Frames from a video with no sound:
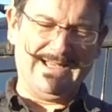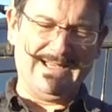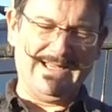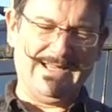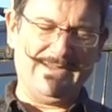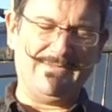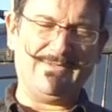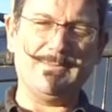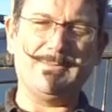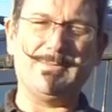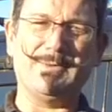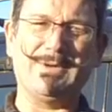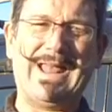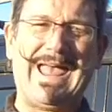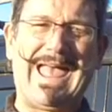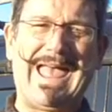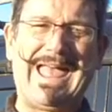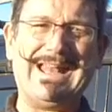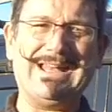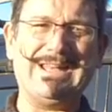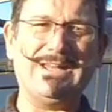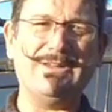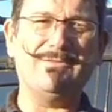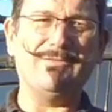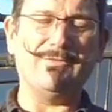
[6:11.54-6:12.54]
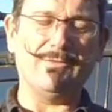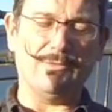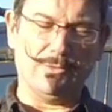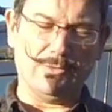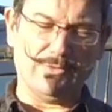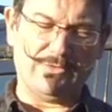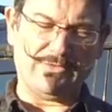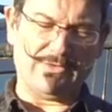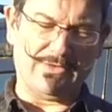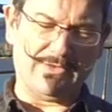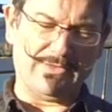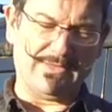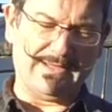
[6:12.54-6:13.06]
if you put any
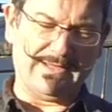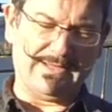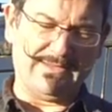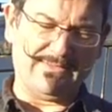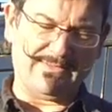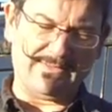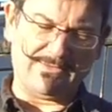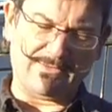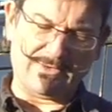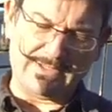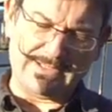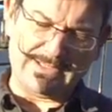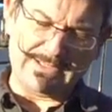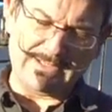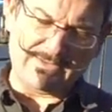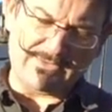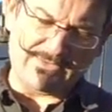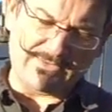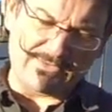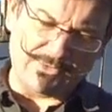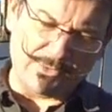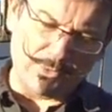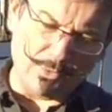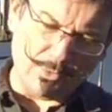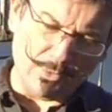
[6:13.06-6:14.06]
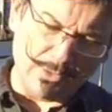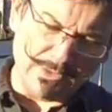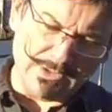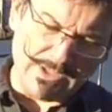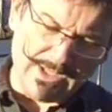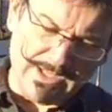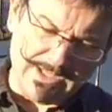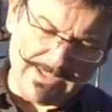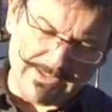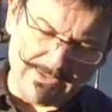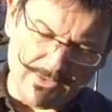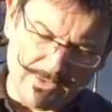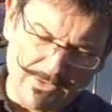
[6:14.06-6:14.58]
force on these. They've got a little score
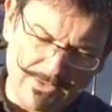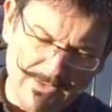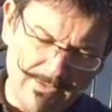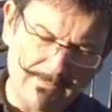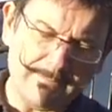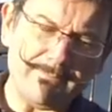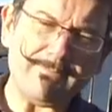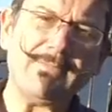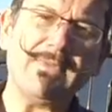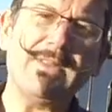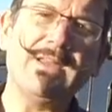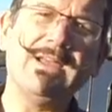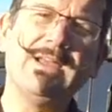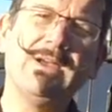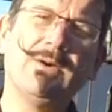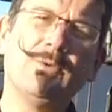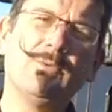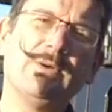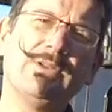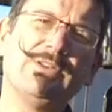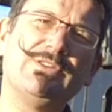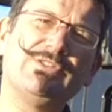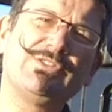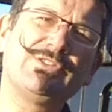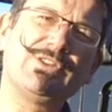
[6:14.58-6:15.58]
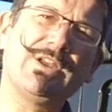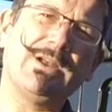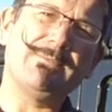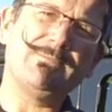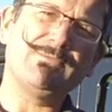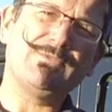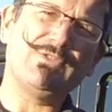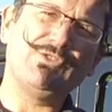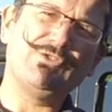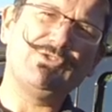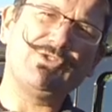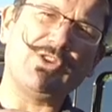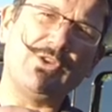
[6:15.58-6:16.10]
line on them which
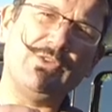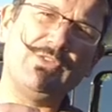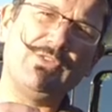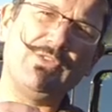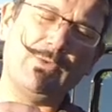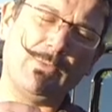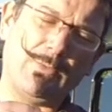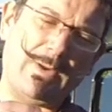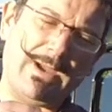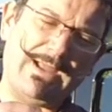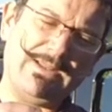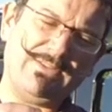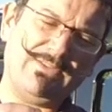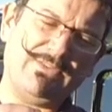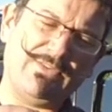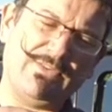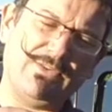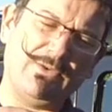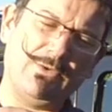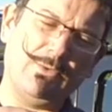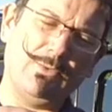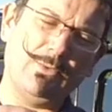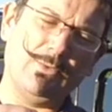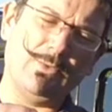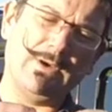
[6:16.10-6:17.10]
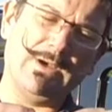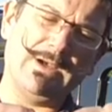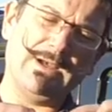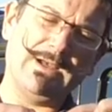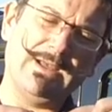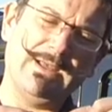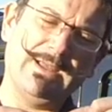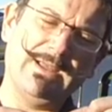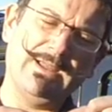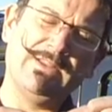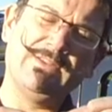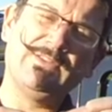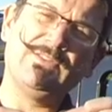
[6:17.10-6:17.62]
shows you where
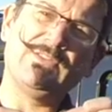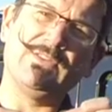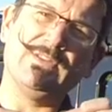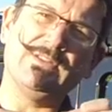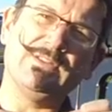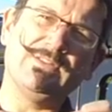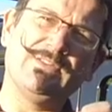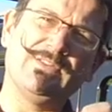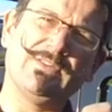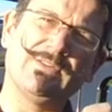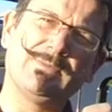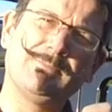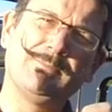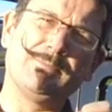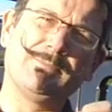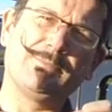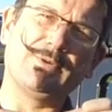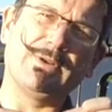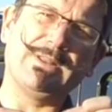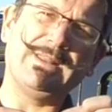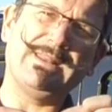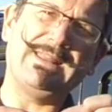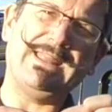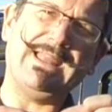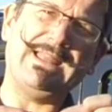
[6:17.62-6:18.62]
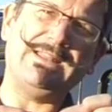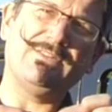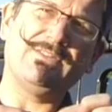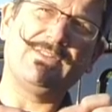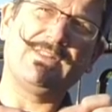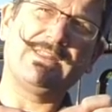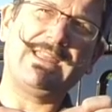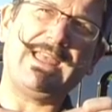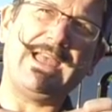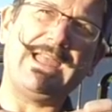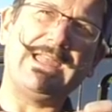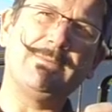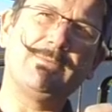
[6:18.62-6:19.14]
to bring the end of
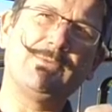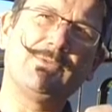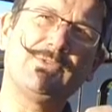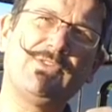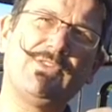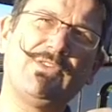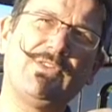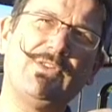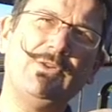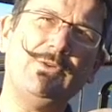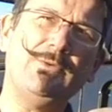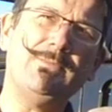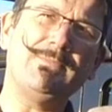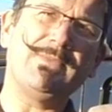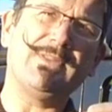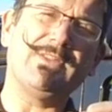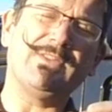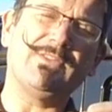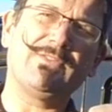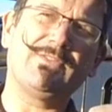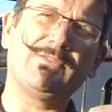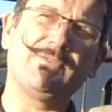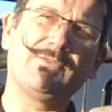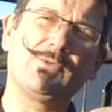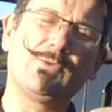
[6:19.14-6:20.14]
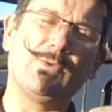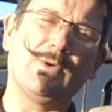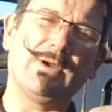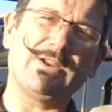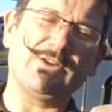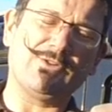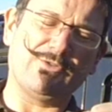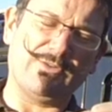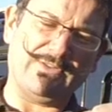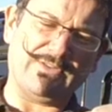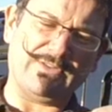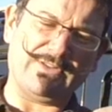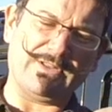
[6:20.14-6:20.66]
the cable to. It's
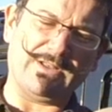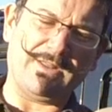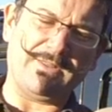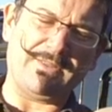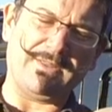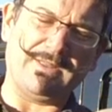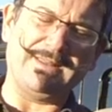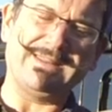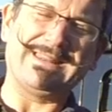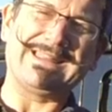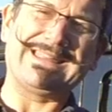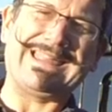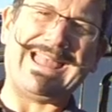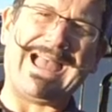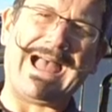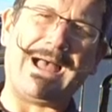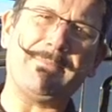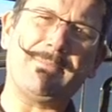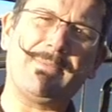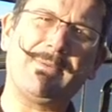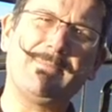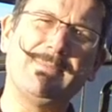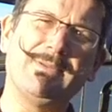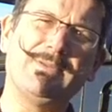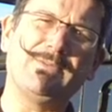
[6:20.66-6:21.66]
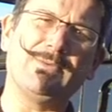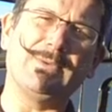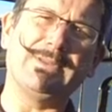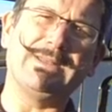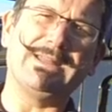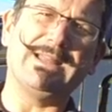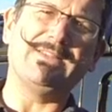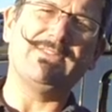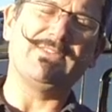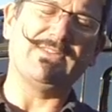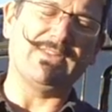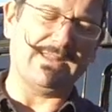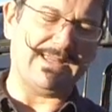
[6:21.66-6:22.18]
quite critical, I think, the gap between
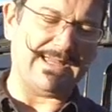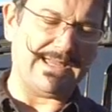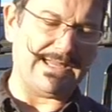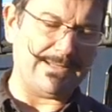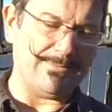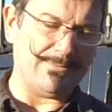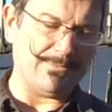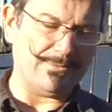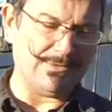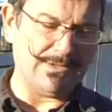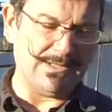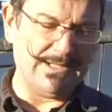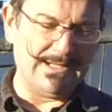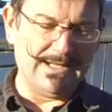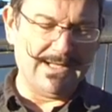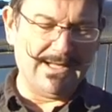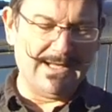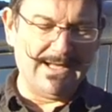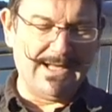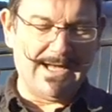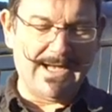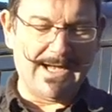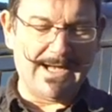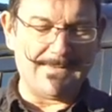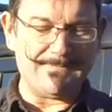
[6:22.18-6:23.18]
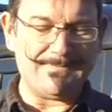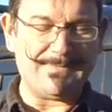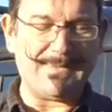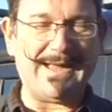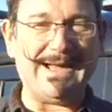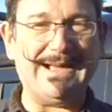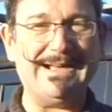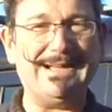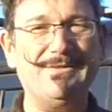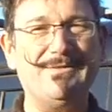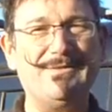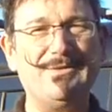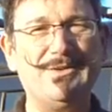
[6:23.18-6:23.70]
the end of the cable.
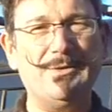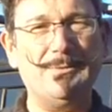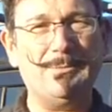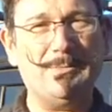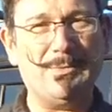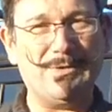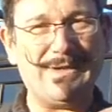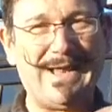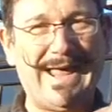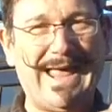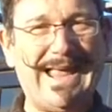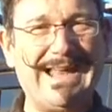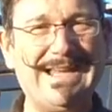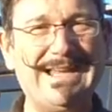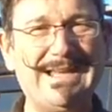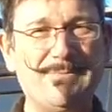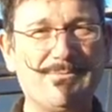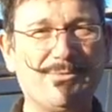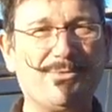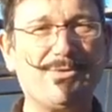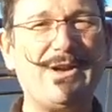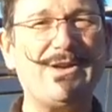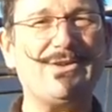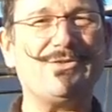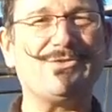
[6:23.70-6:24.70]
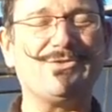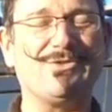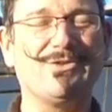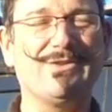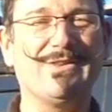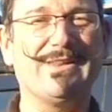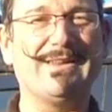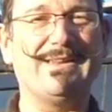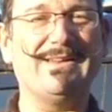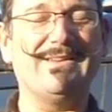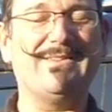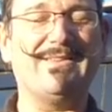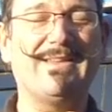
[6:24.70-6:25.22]
And if you put any pressure
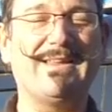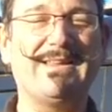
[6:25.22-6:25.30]
on these,